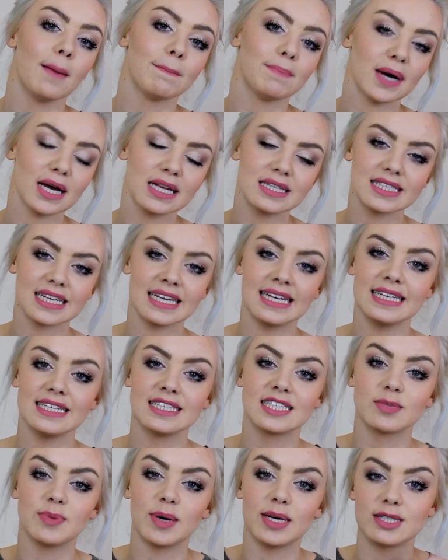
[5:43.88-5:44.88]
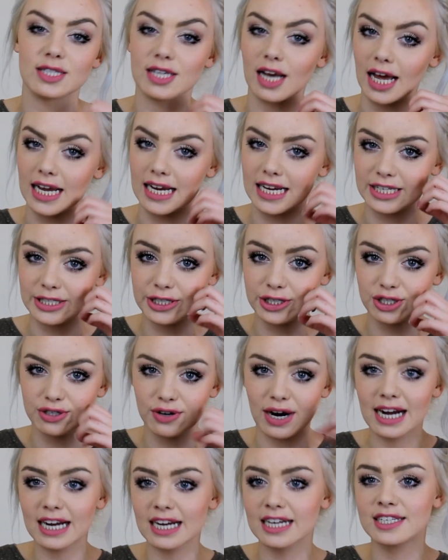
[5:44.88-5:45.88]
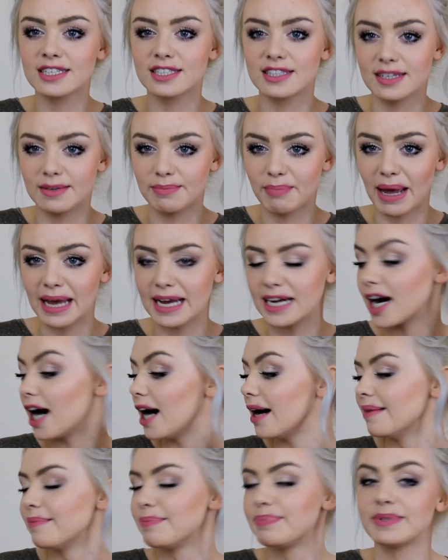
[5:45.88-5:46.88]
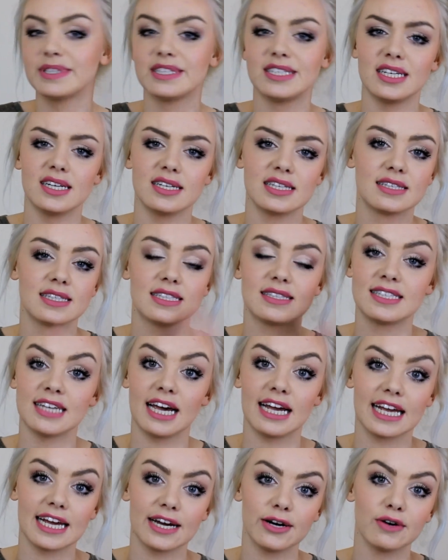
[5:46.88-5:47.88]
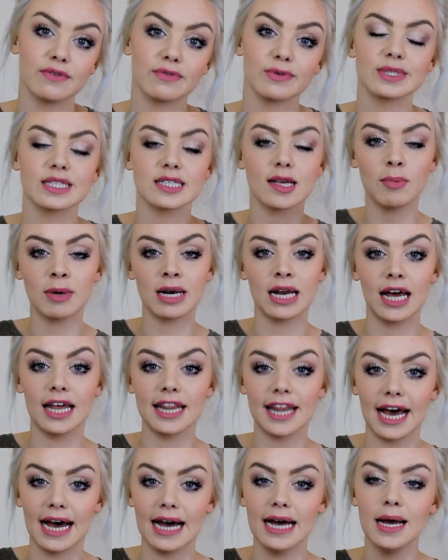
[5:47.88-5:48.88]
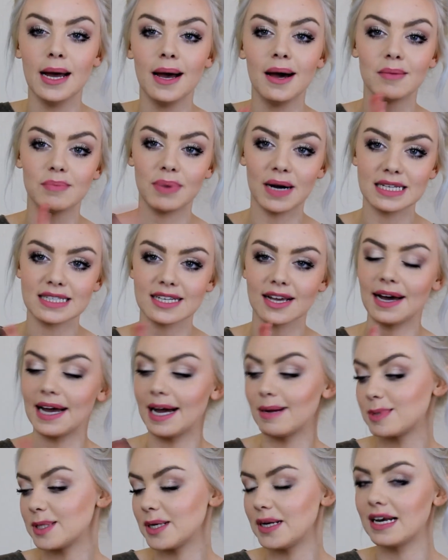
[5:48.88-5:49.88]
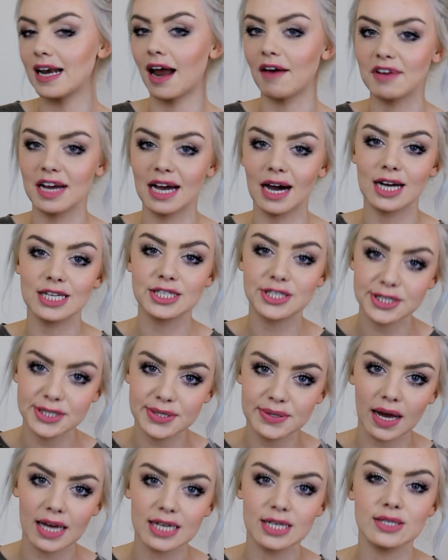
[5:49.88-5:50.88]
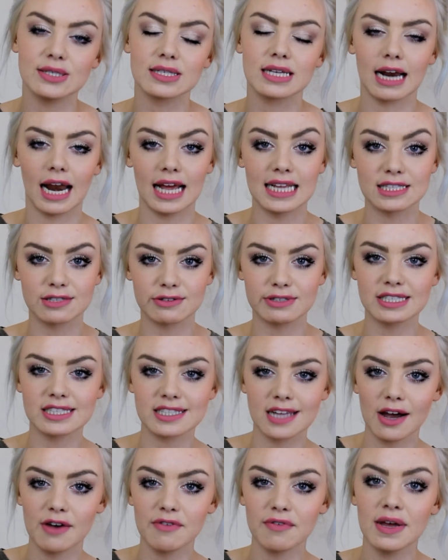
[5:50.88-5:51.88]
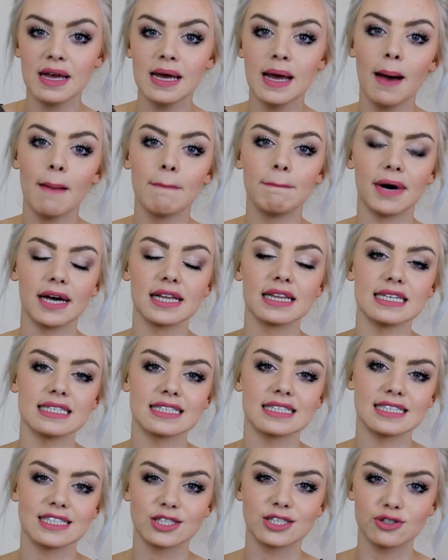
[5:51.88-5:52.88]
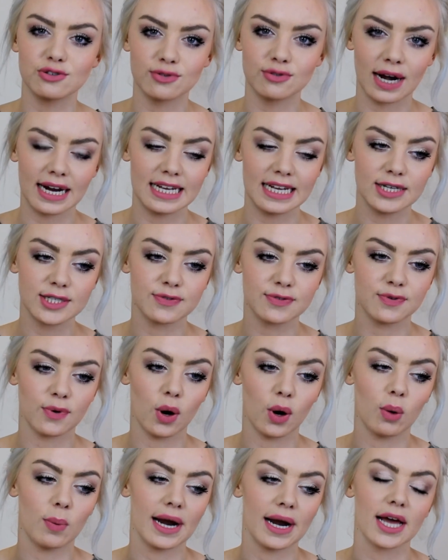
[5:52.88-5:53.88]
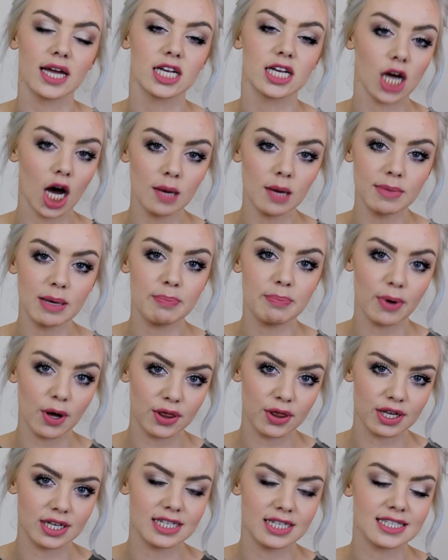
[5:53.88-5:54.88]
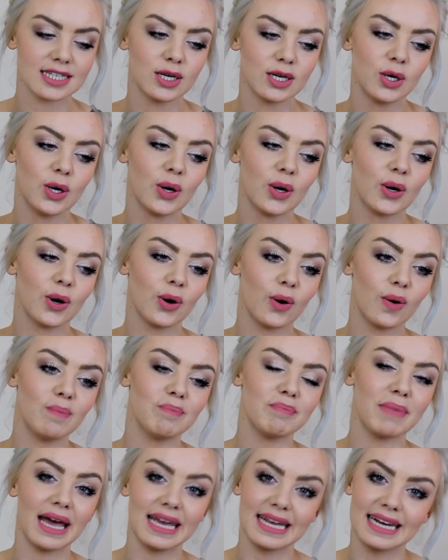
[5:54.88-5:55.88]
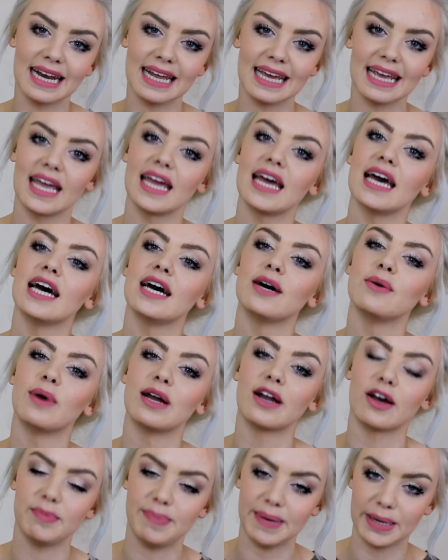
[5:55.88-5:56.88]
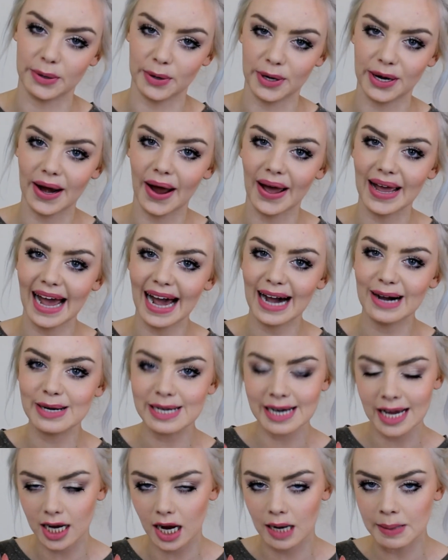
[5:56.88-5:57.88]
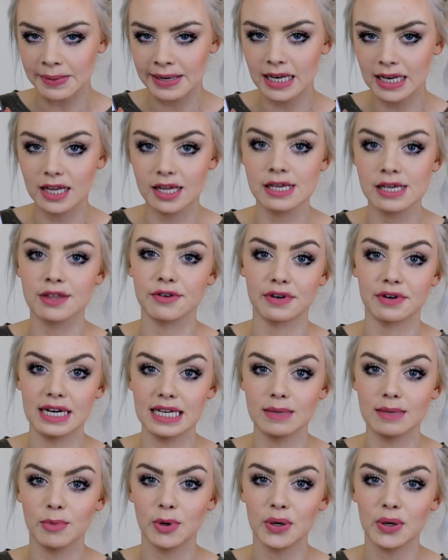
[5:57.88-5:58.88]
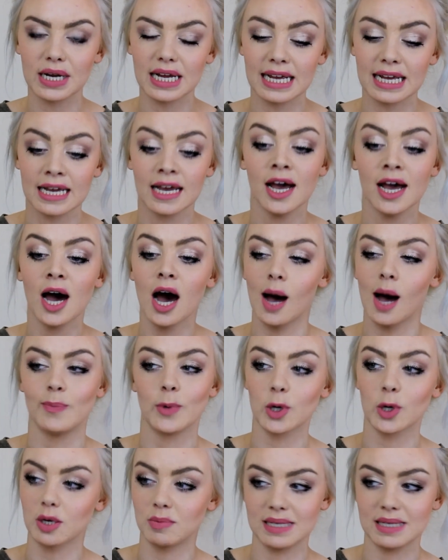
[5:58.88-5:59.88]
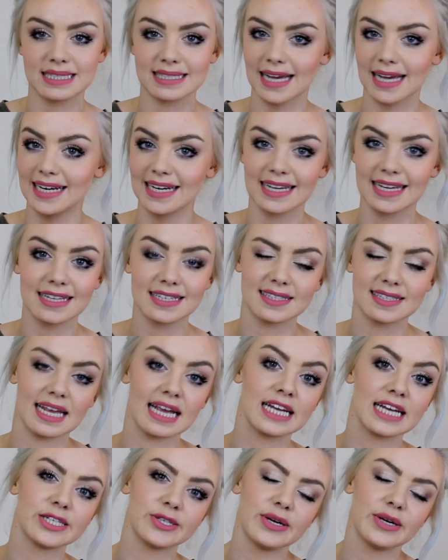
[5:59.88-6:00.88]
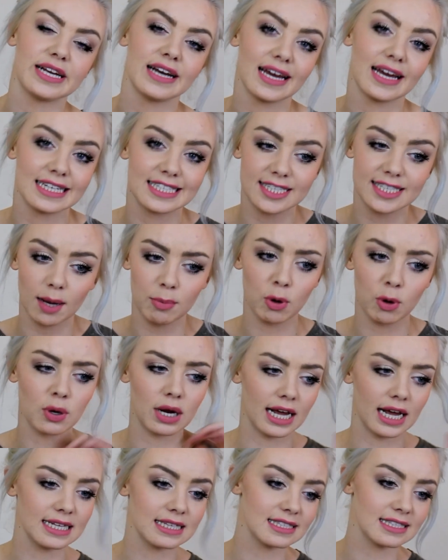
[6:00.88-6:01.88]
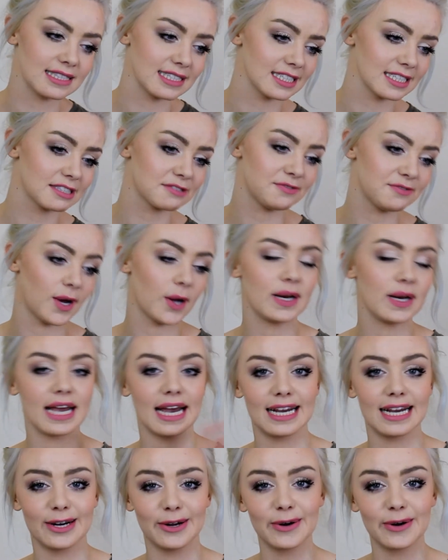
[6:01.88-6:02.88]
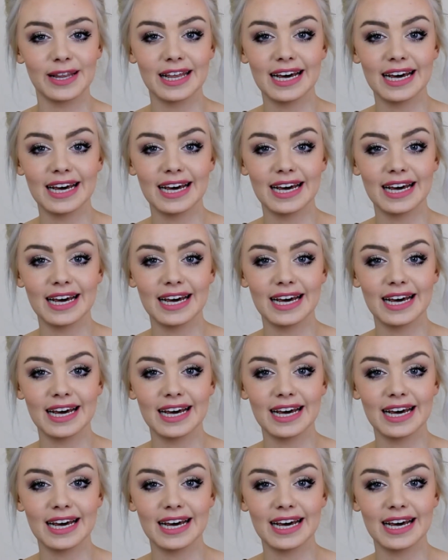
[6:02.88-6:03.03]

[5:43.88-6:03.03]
but it is supposed to like attract the makeup to take it off, something like that, but I absolutely love it. I do like use cleanser and stuff, but this is great for when I can't be bothered, or mainly when I've been on a night out and I come in at like 3 in the morning, I'm not going to be standing at the sink doing like double cleanse, exfoliate and all